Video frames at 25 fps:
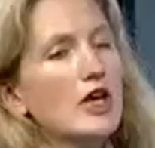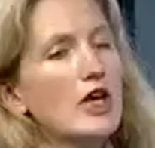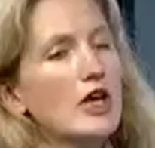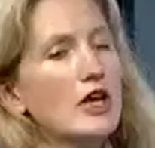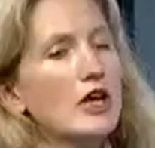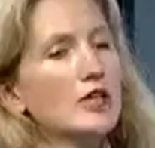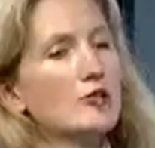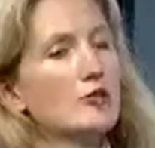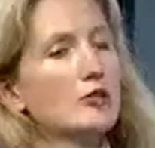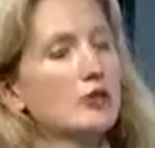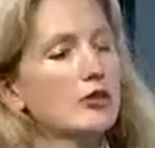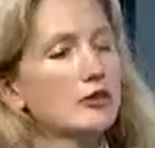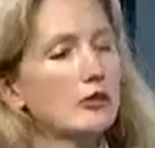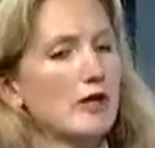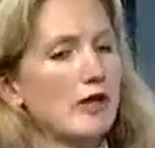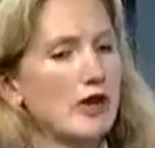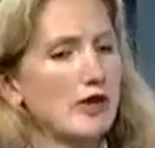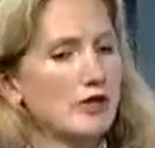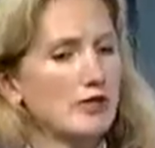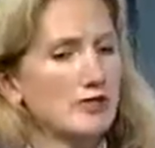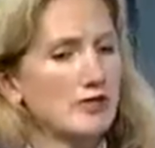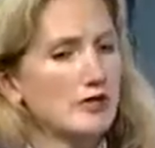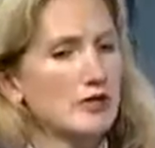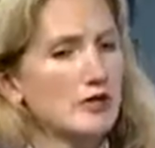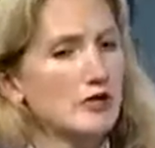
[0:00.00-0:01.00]
Right. And what
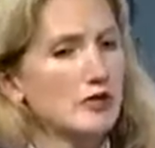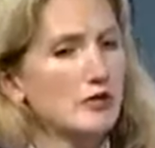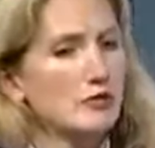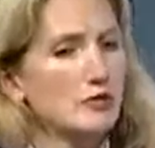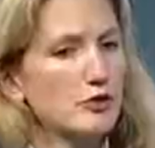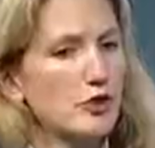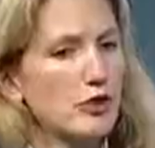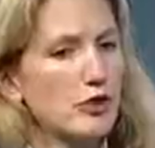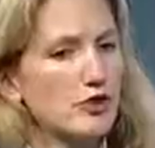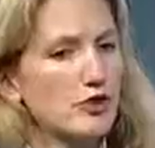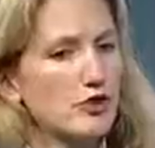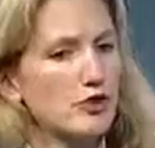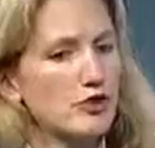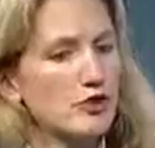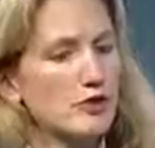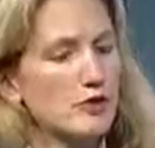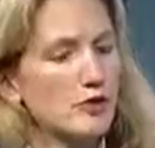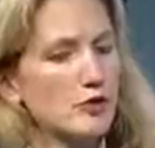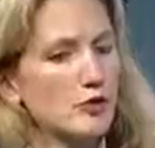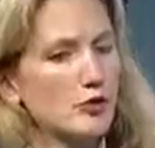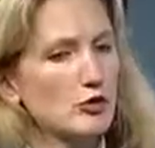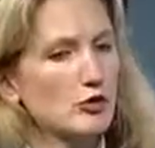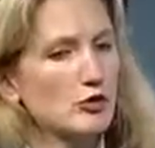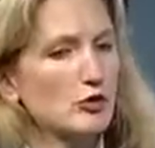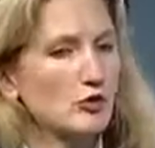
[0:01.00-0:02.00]
about actual sort of
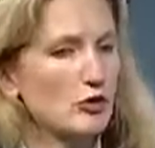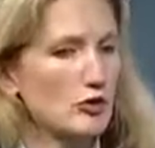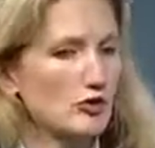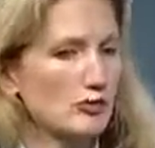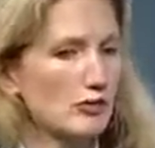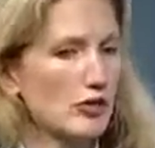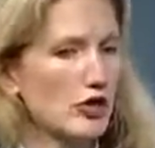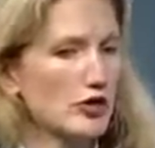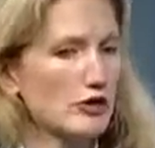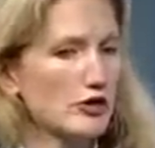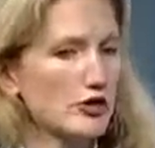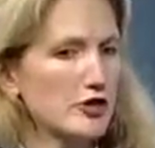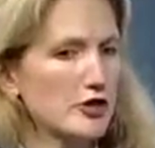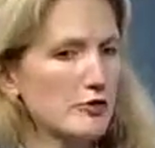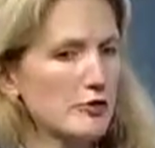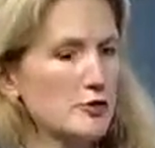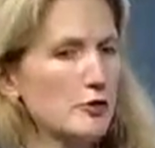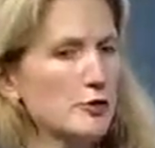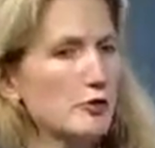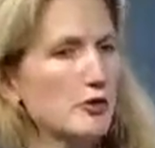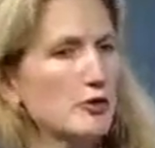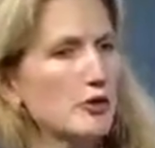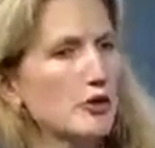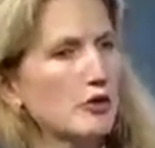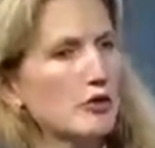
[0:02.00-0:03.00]
partnerships or more in
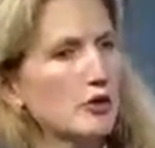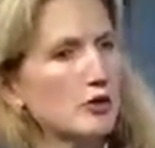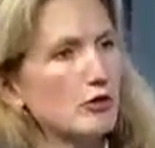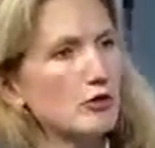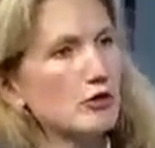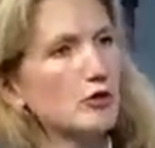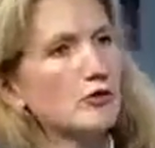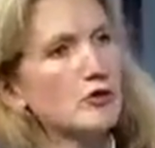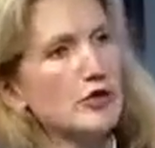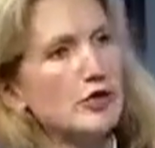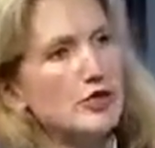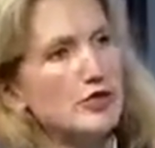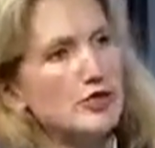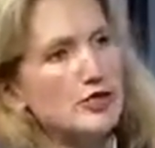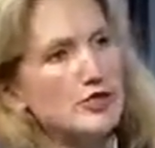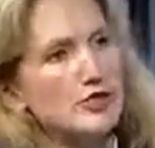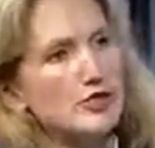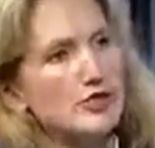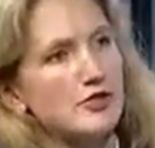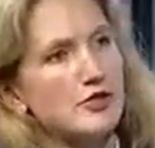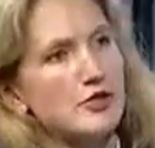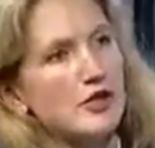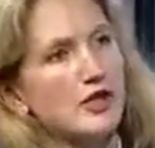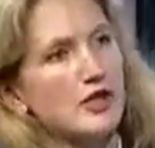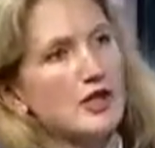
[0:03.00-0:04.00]
partnerships between the oil
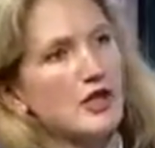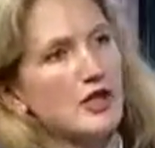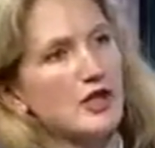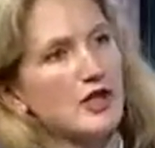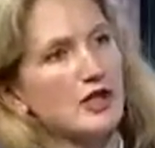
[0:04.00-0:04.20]
majors